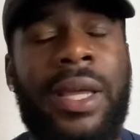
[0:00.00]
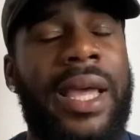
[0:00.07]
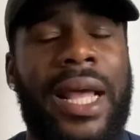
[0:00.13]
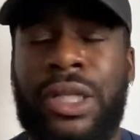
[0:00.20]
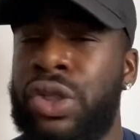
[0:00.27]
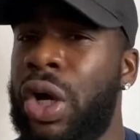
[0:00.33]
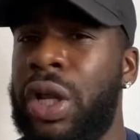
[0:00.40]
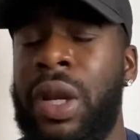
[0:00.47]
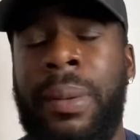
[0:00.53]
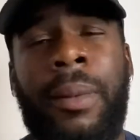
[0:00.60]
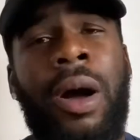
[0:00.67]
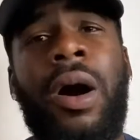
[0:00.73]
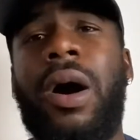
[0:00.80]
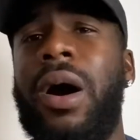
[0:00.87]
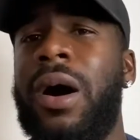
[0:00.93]
And Tottenham
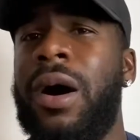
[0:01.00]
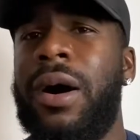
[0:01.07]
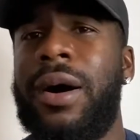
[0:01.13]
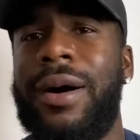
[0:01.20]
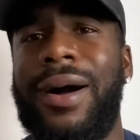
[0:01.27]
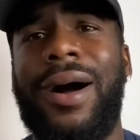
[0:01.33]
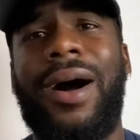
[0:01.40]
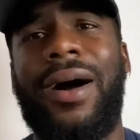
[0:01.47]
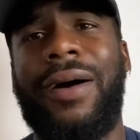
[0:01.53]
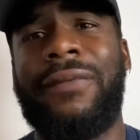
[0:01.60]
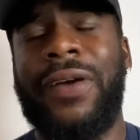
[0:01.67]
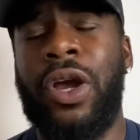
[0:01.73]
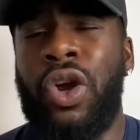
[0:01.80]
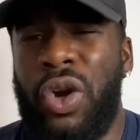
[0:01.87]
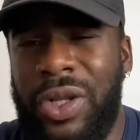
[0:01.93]
are
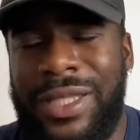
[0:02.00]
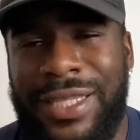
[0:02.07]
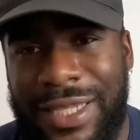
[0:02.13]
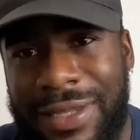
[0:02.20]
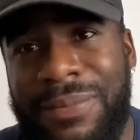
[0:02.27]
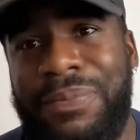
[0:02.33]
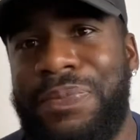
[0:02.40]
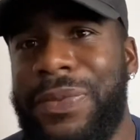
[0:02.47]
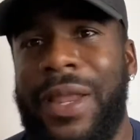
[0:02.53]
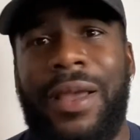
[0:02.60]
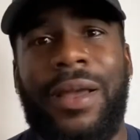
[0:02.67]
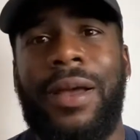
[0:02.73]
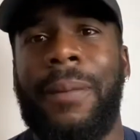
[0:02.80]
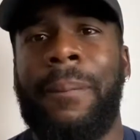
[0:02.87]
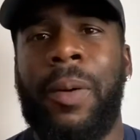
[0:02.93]
a good team,
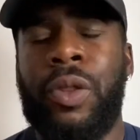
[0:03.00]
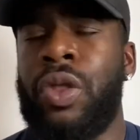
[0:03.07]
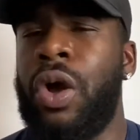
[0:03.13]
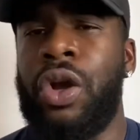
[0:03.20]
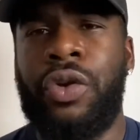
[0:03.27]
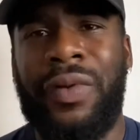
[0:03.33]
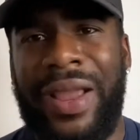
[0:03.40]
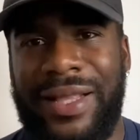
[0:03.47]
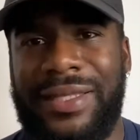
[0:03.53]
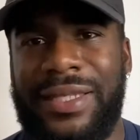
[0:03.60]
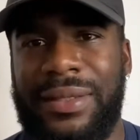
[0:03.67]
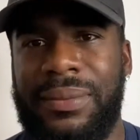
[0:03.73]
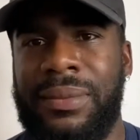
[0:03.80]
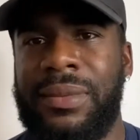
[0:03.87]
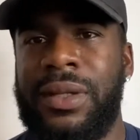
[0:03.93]
but not a great
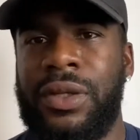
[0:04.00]
team.